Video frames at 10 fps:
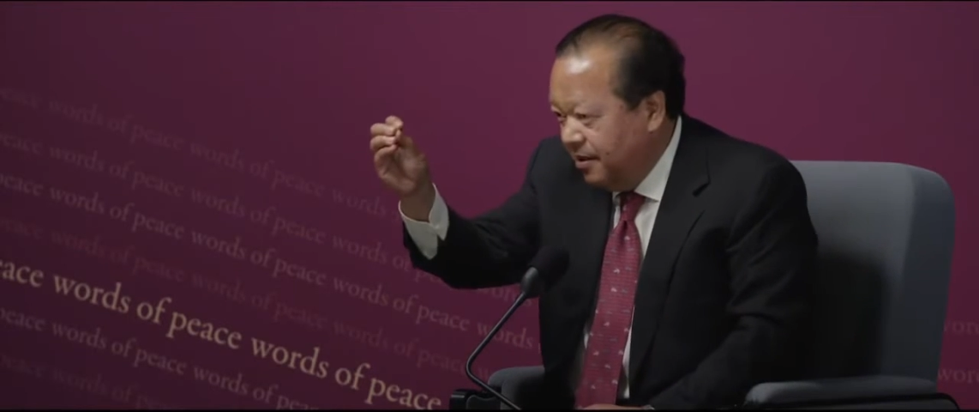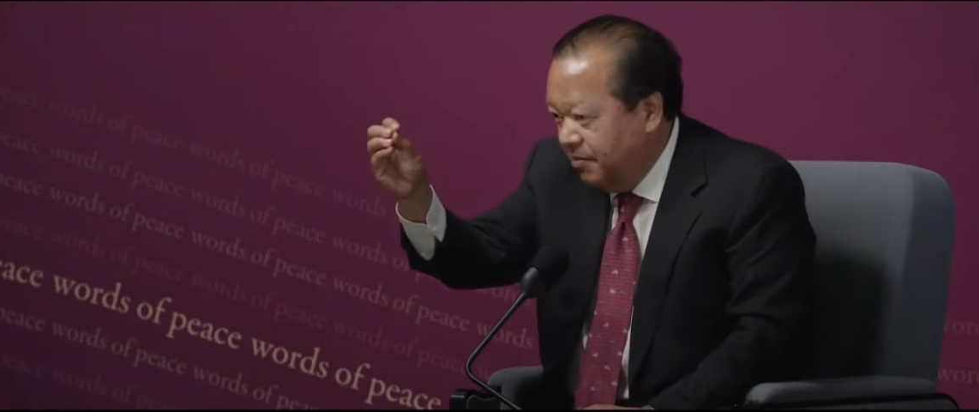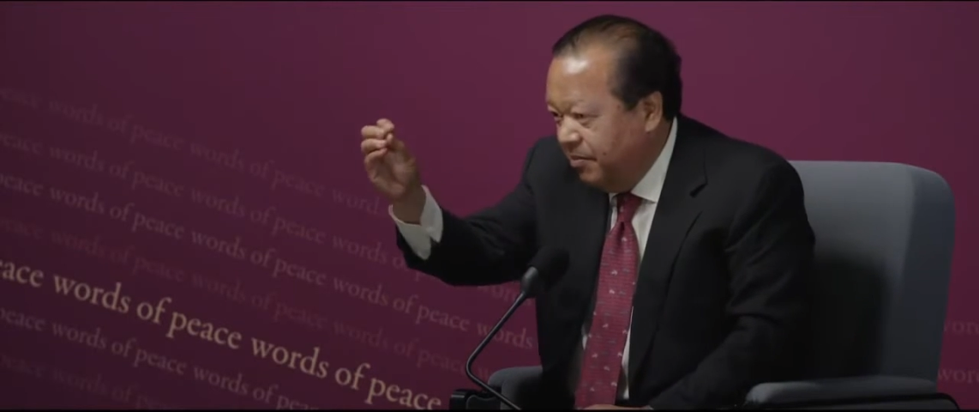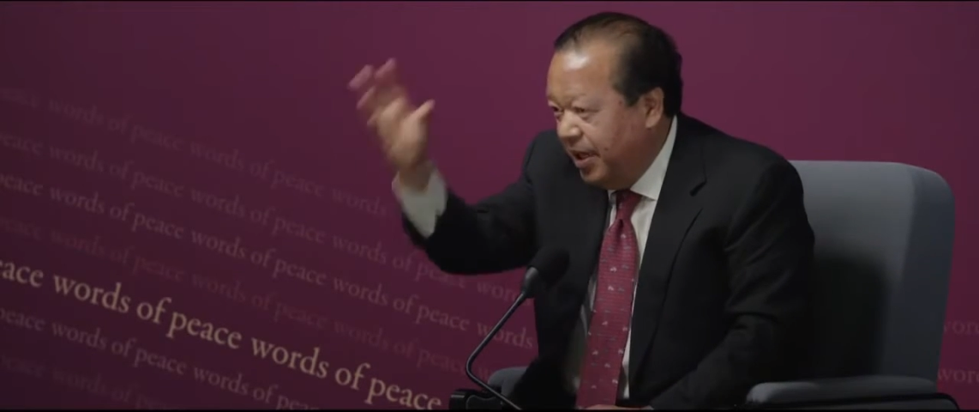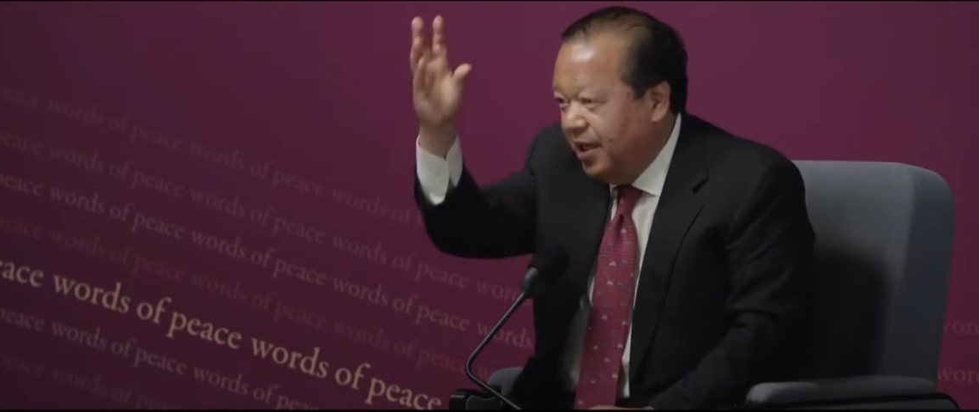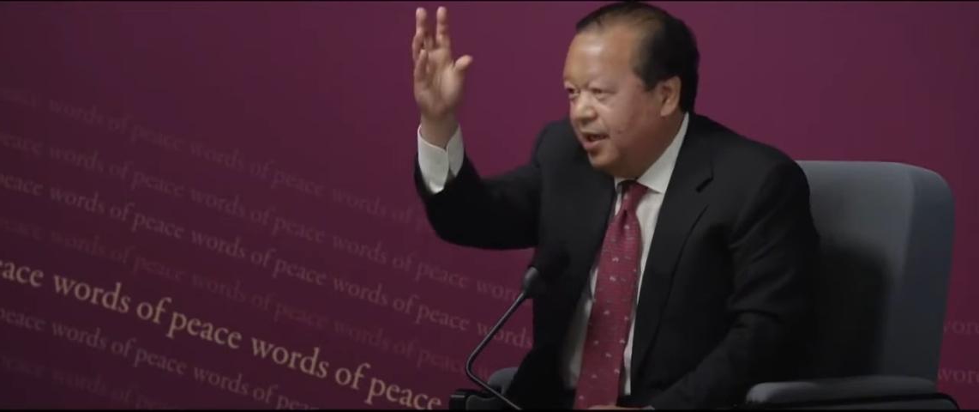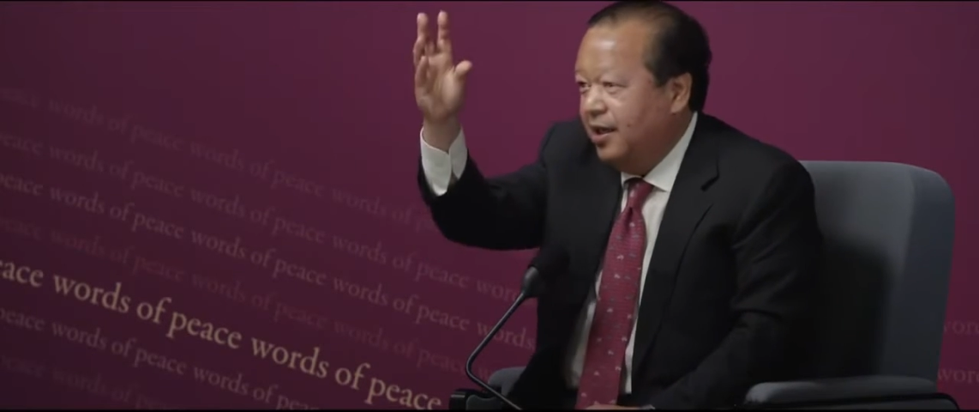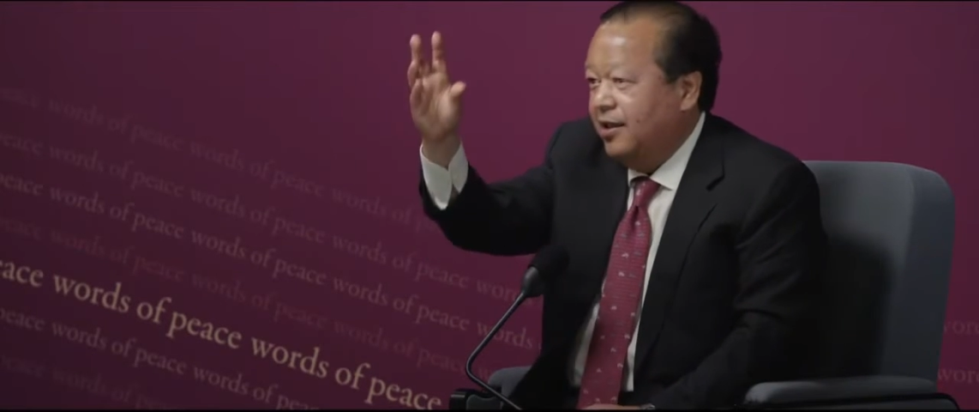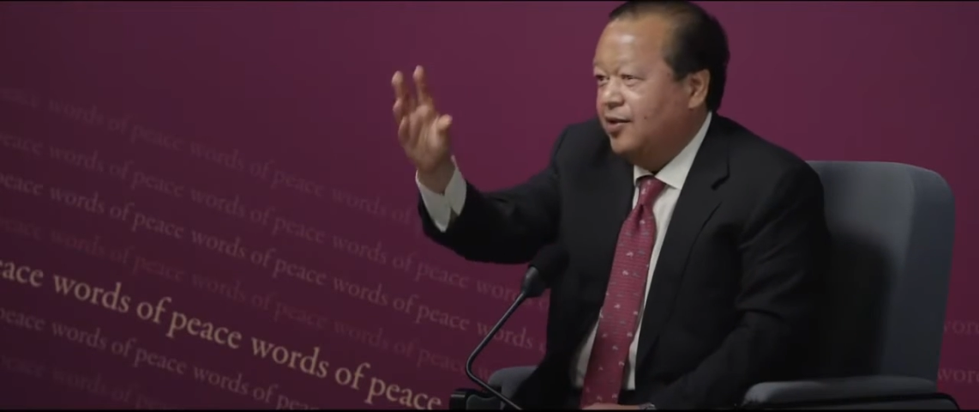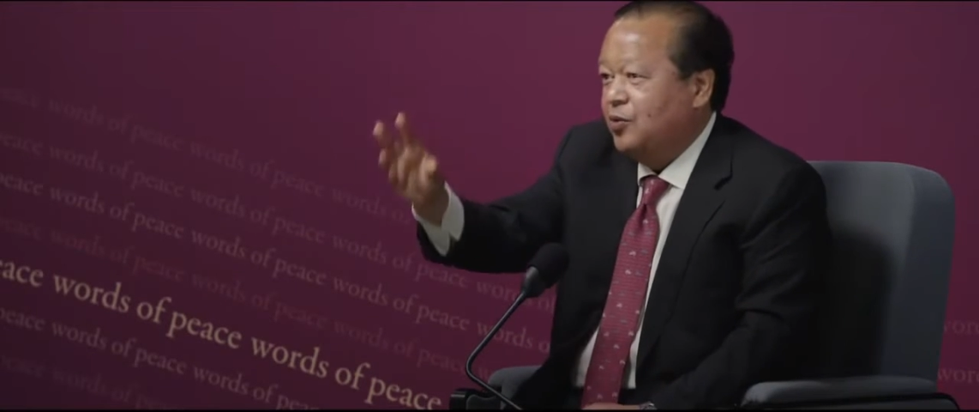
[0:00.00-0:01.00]
Being
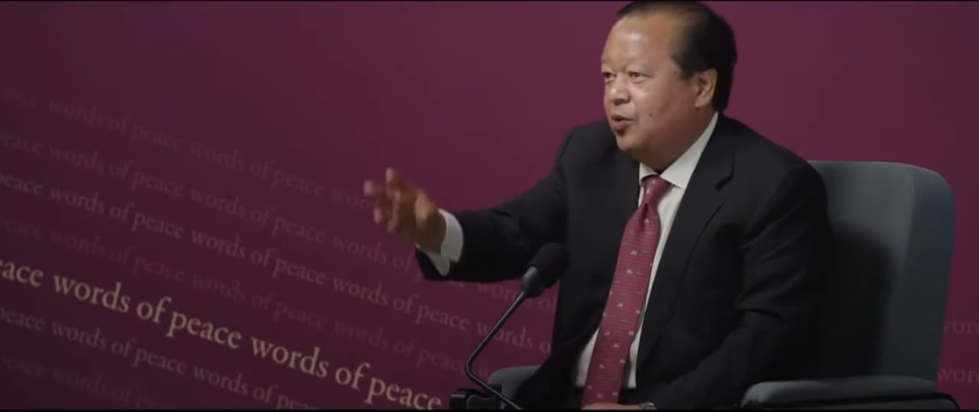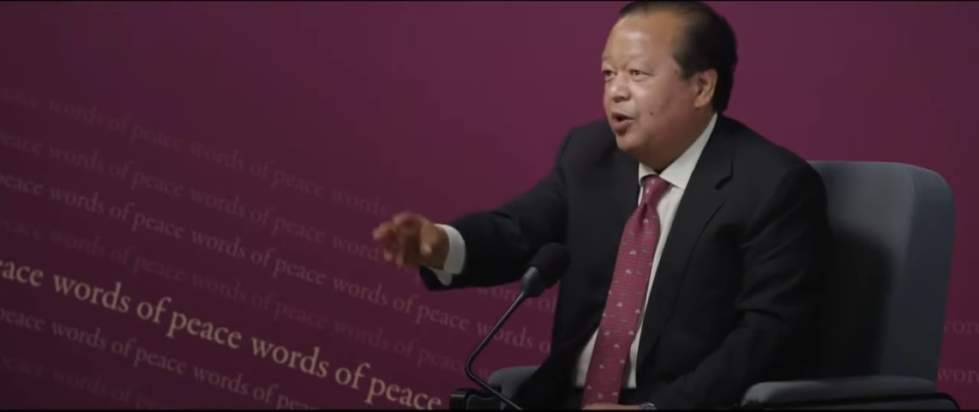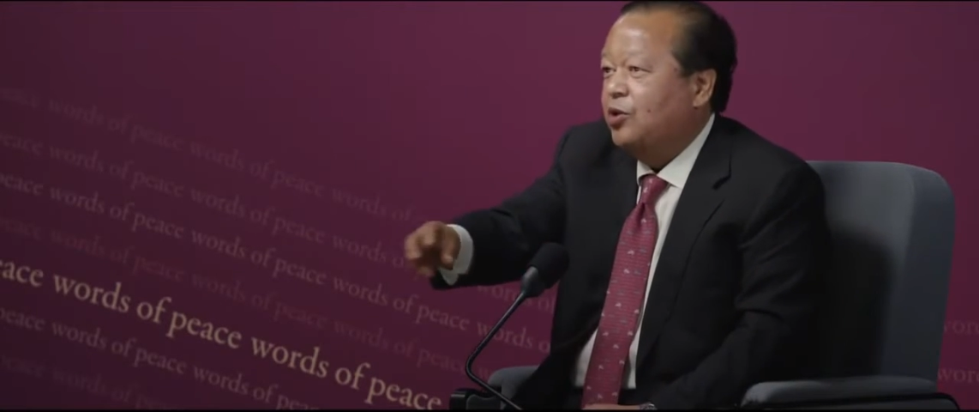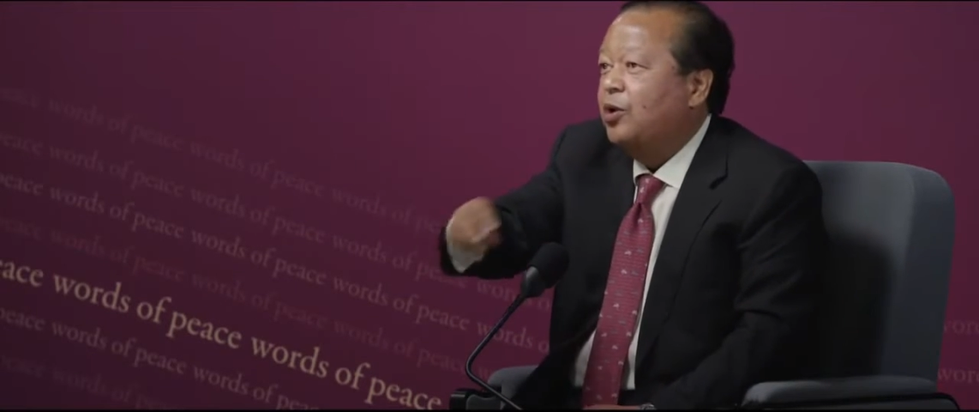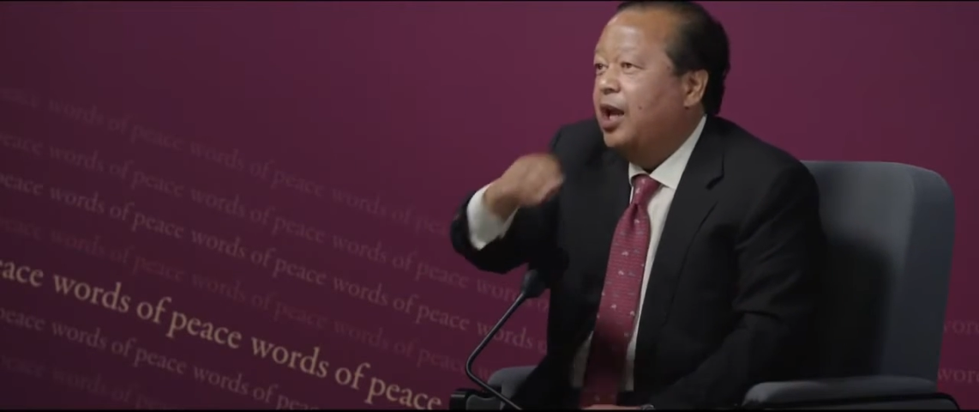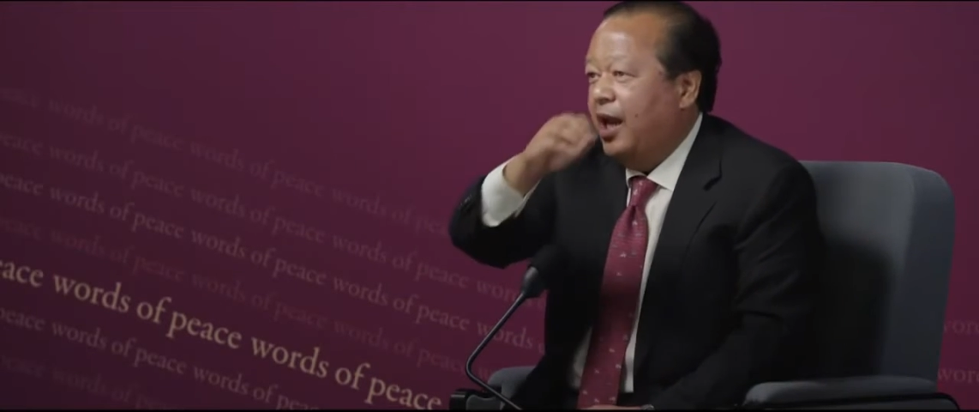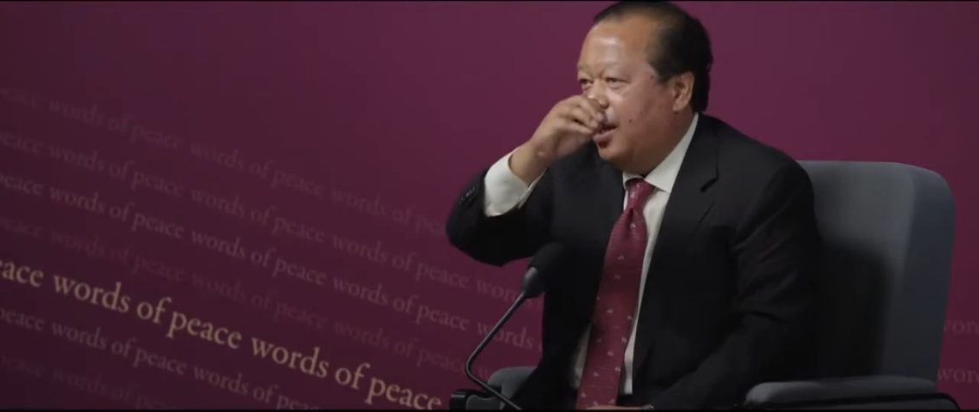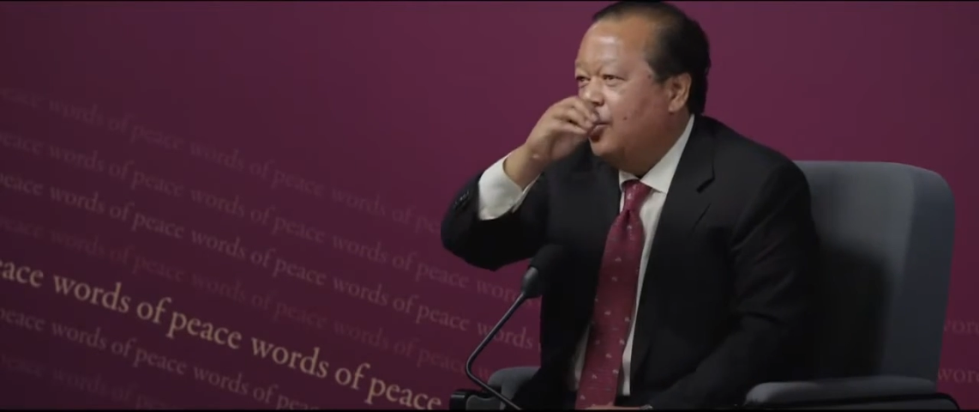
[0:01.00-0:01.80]
in this world today,